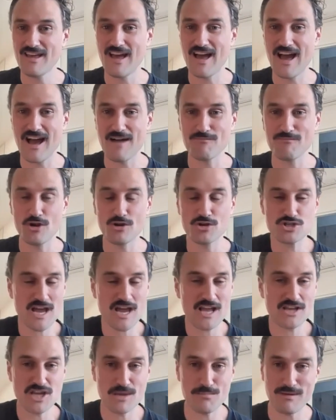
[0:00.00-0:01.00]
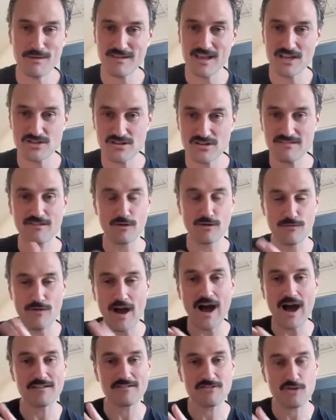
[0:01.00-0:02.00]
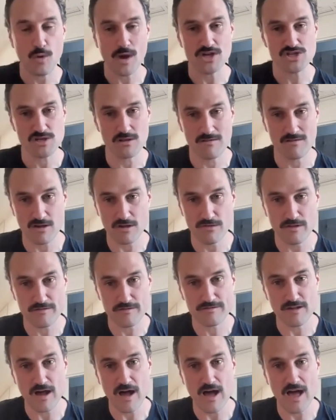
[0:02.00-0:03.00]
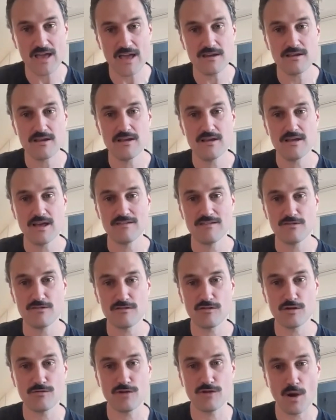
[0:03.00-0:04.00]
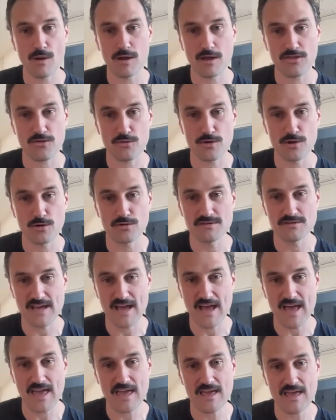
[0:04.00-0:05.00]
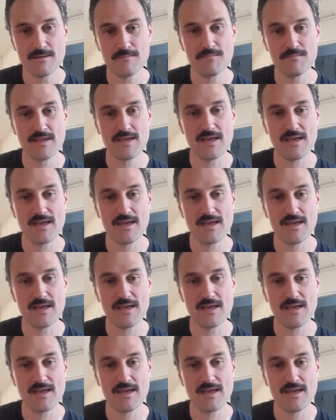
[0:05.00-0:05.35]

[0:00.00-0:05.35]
ChatGPT just to sort of ask questions on the side as you're sort of going through your day.